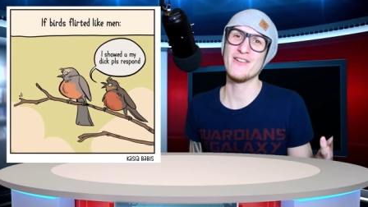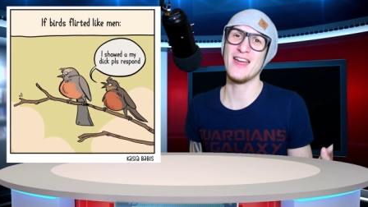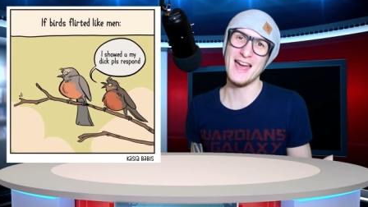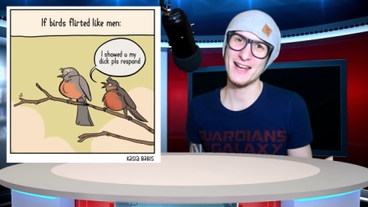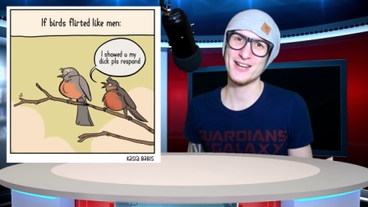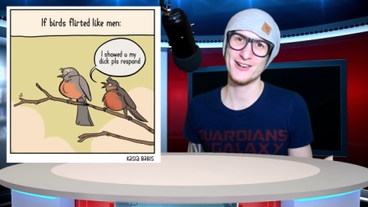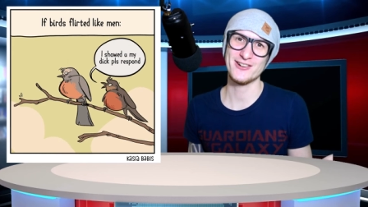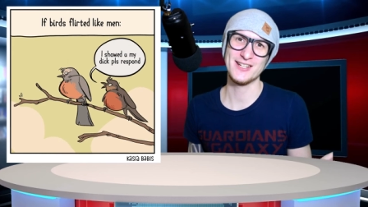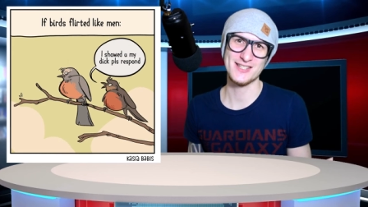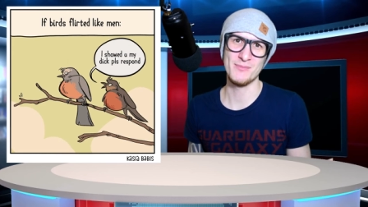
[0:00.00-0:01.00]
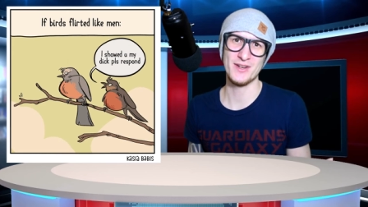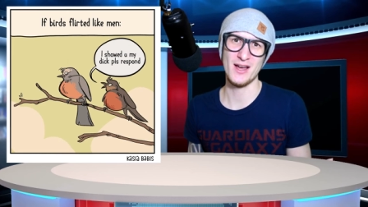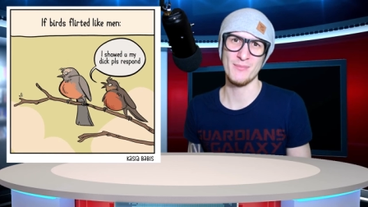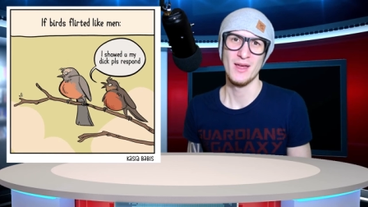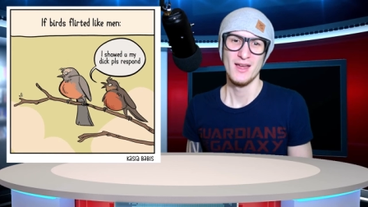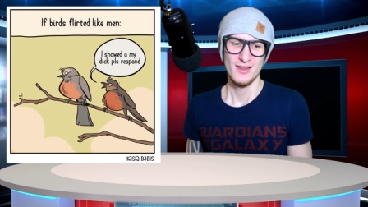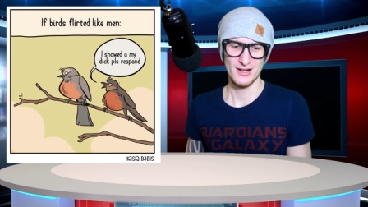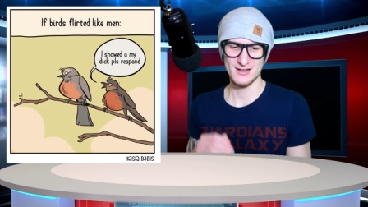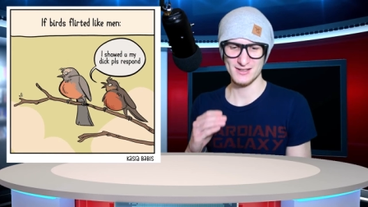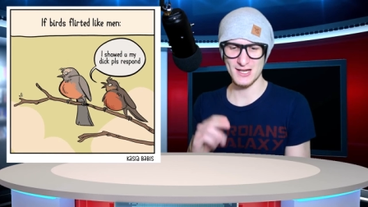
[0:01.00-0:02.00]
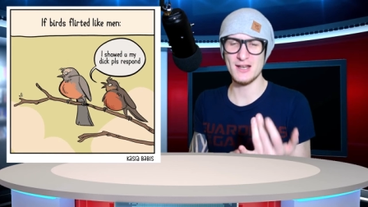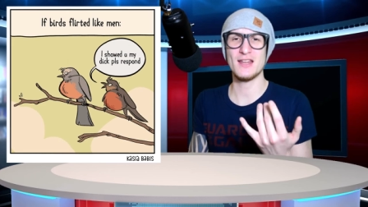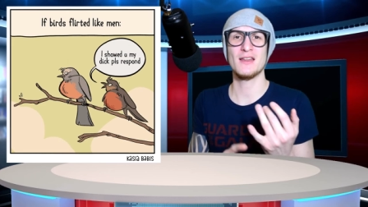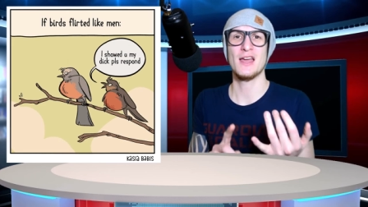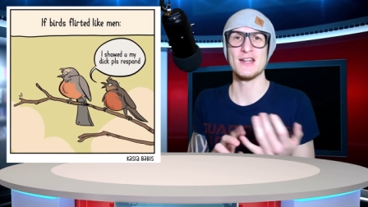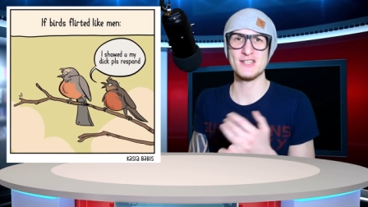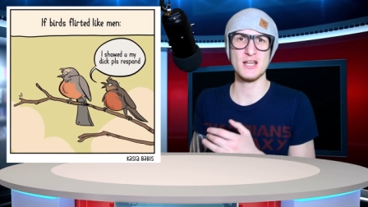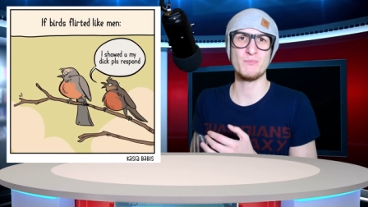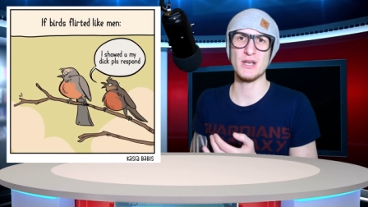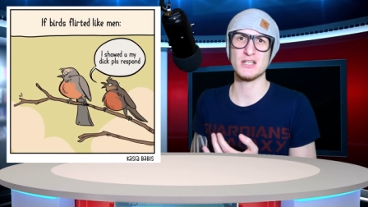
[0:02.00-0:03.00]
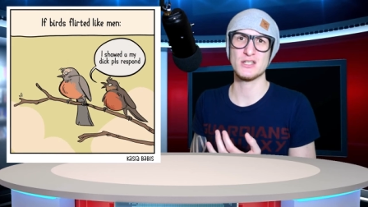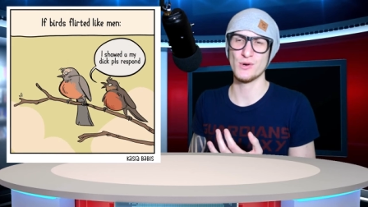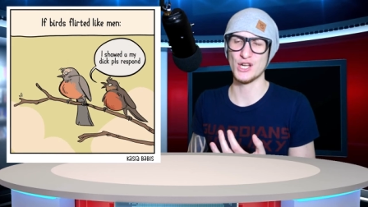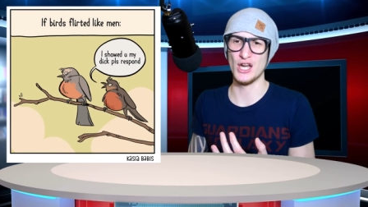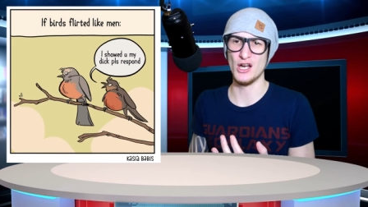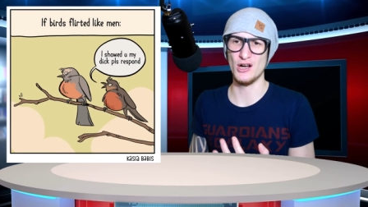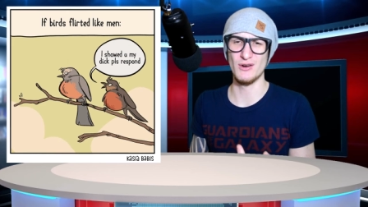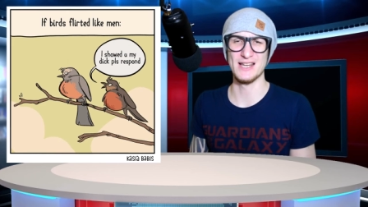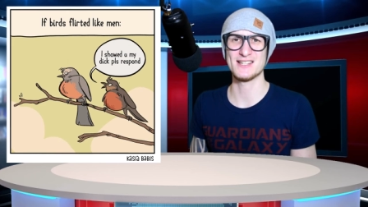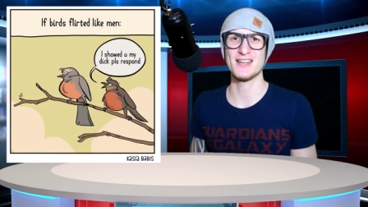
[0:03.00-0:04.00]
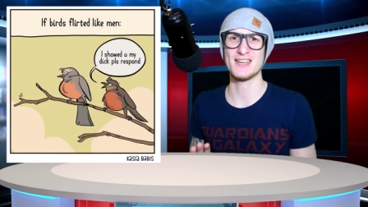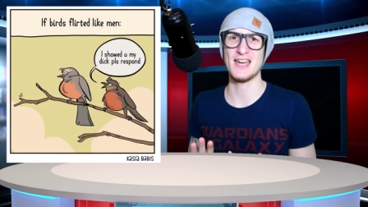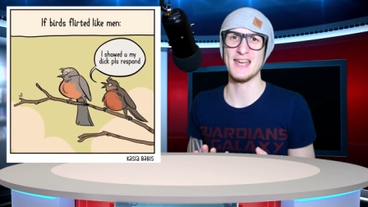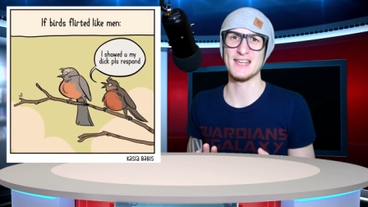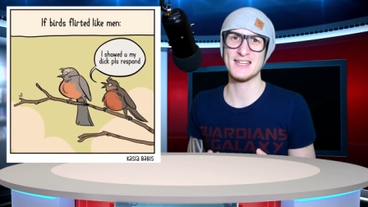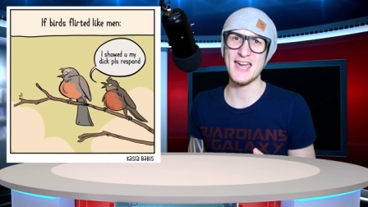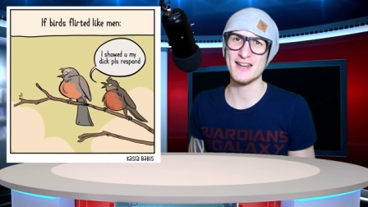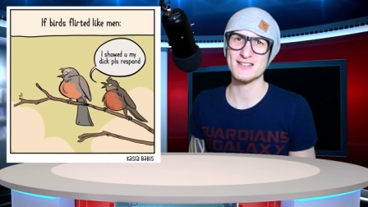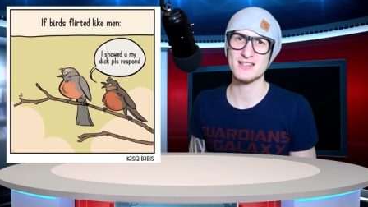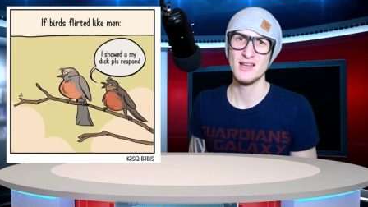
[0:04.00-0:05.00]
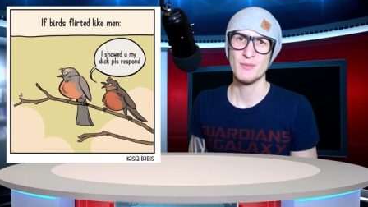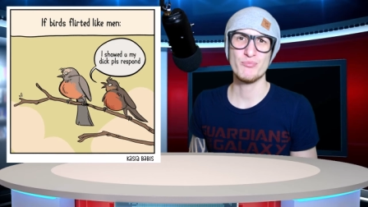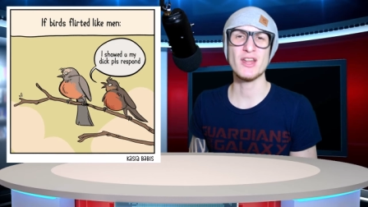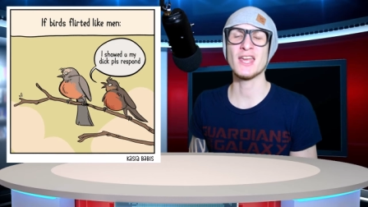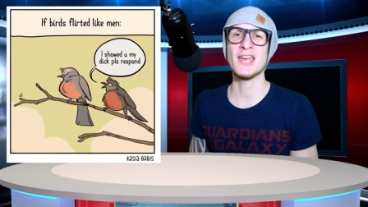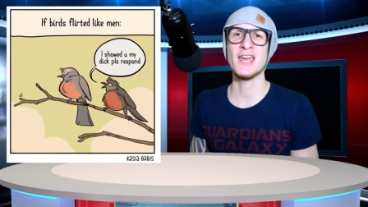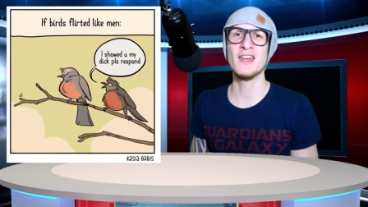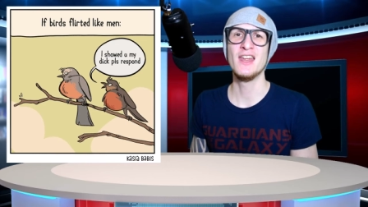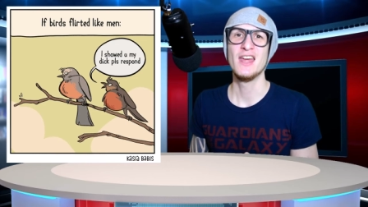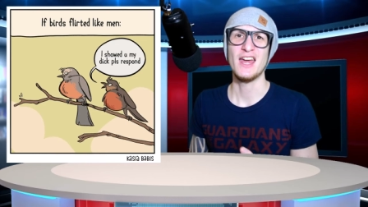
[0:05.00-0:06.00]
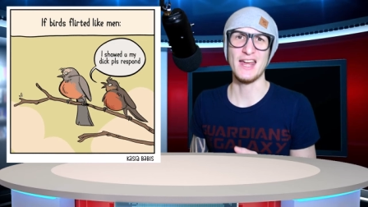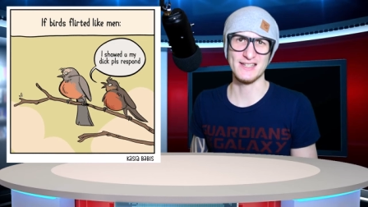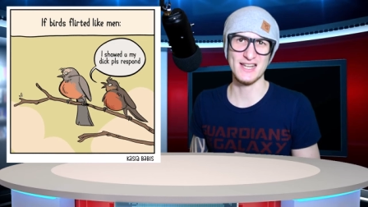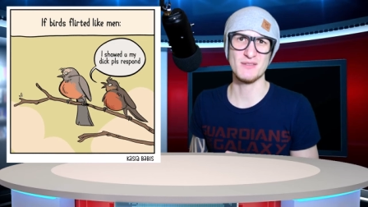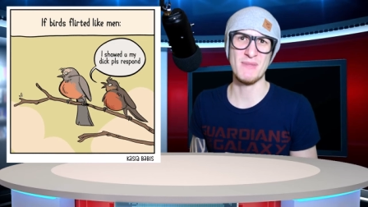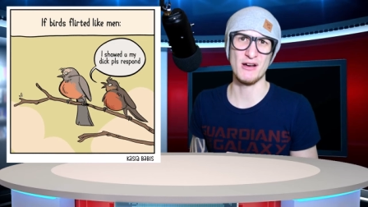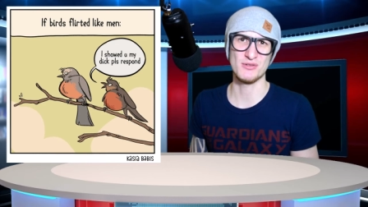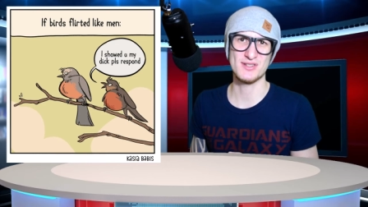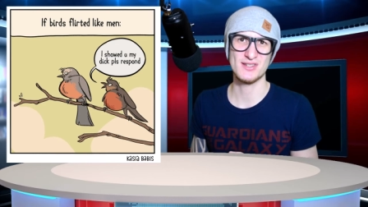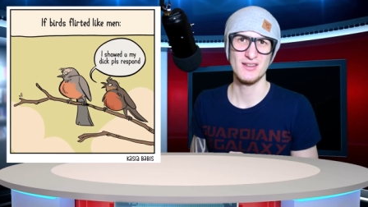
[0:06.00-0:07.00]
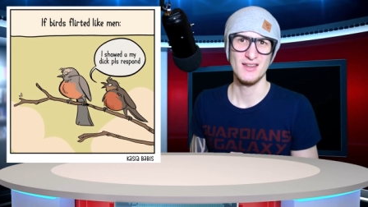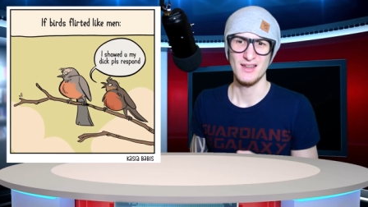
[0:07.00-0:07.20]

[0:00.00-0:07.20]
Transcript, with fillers: very accurately summed it up that sending a dick pic to a girl is like a cat bringing in a dead mouse.